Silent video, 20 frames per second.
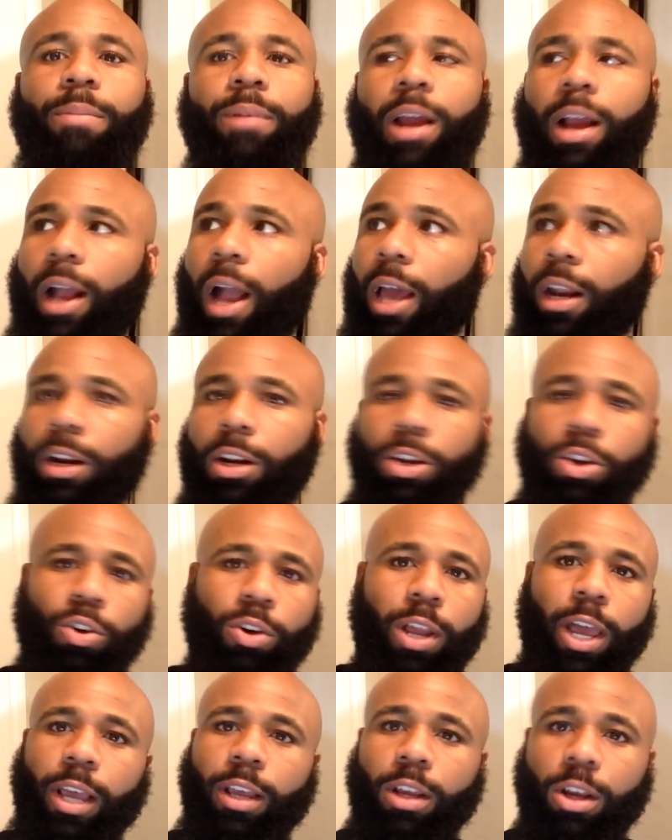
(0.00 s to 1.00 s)
And I got a little,
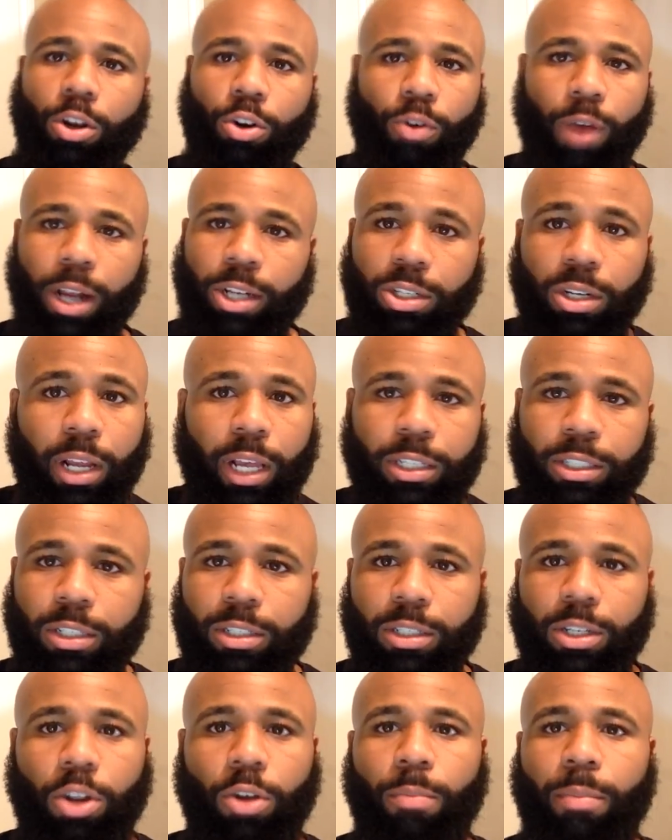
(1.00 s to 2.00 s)
like,
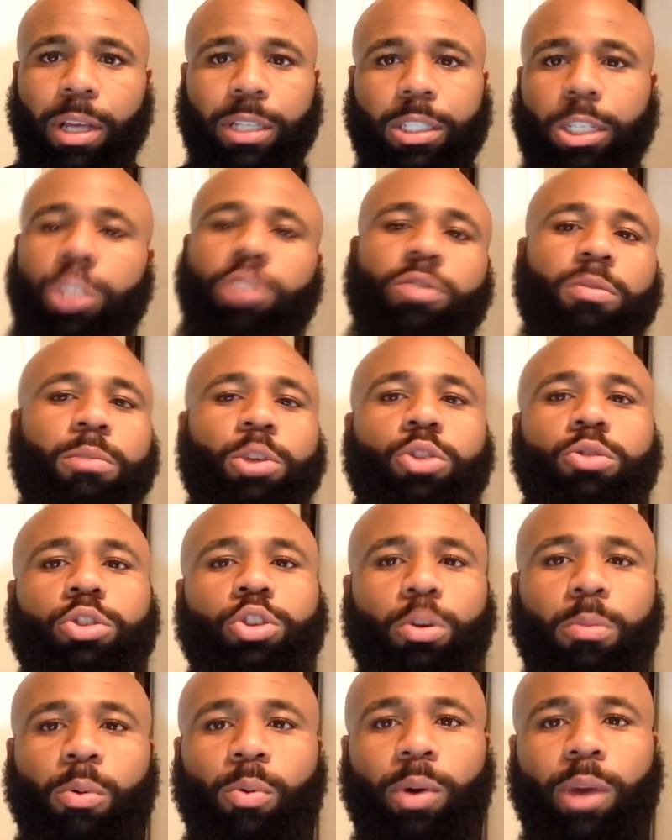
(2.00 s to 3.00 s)
congratulations, little message from
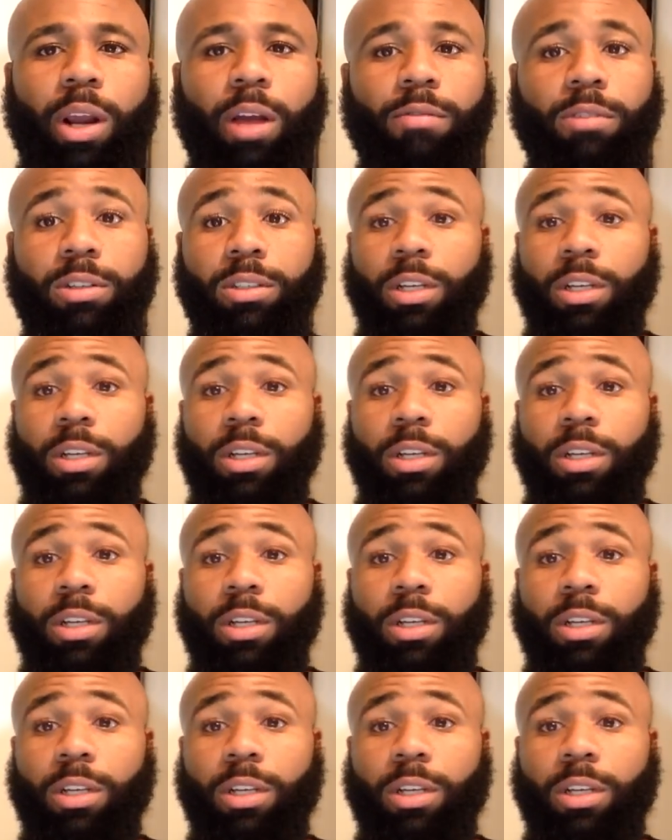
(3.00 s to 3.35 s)
YouTube or whatever.